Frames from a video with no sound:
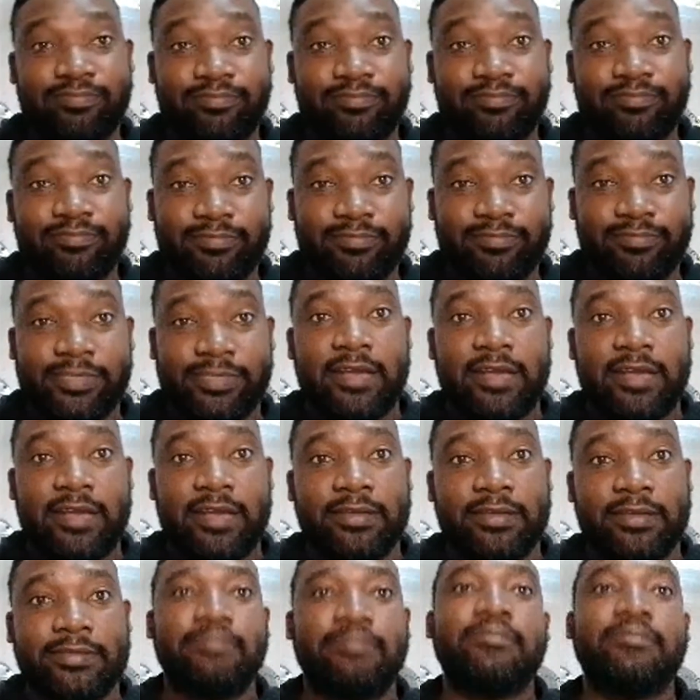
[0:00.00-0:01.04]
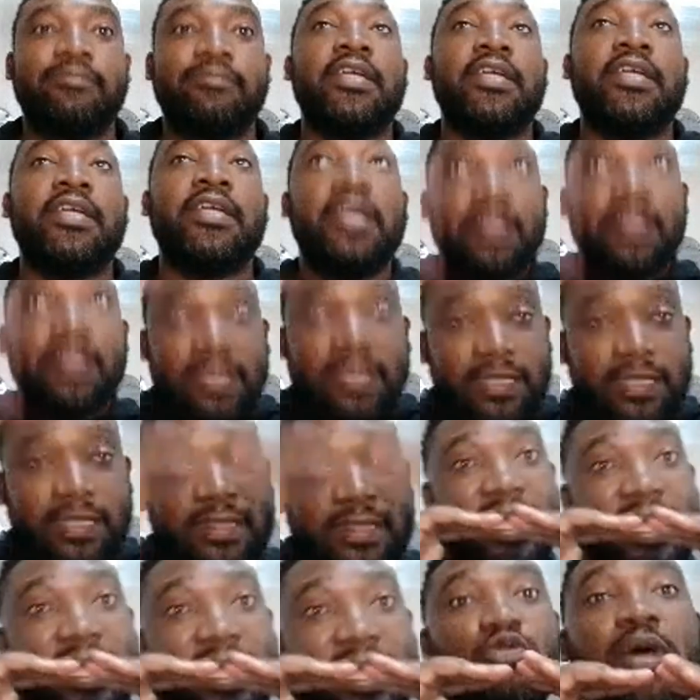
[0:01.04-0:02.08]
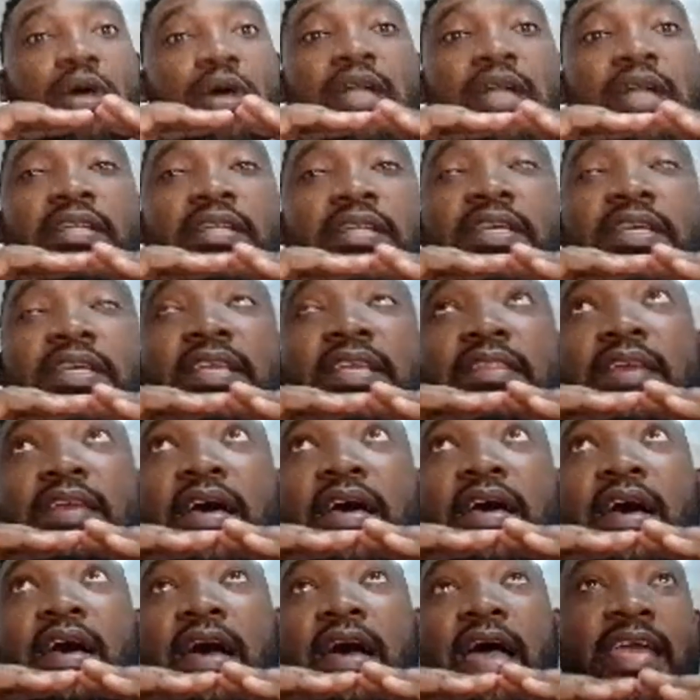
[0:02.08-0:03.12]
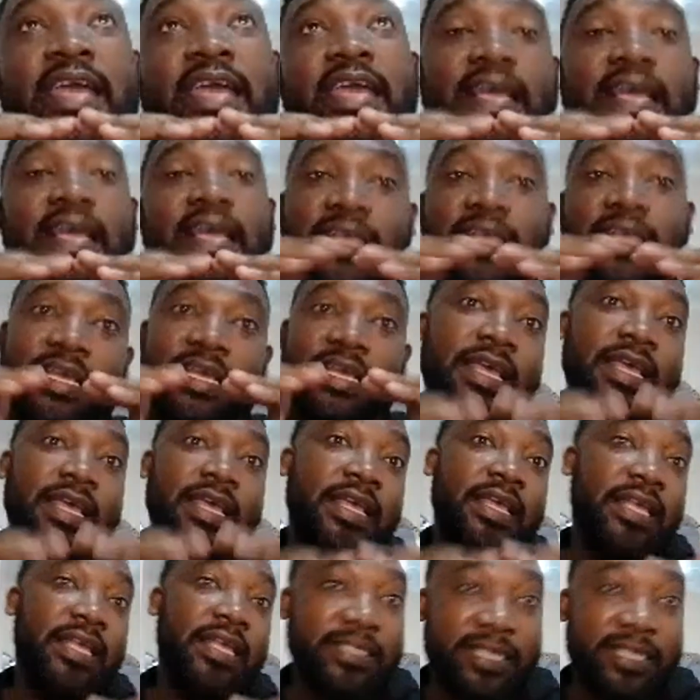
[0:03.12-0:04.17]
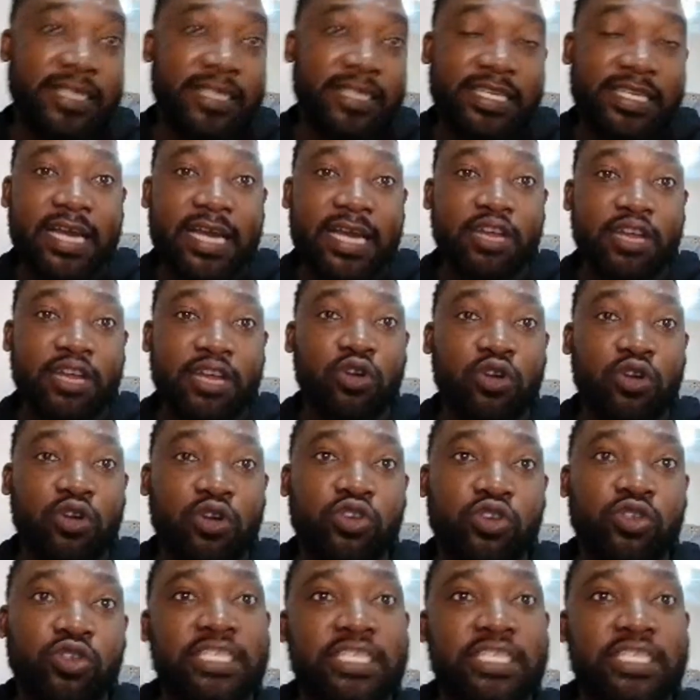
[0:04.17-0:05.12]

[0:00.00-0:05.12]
Ne? The third one in the hierarchy is engineering controls.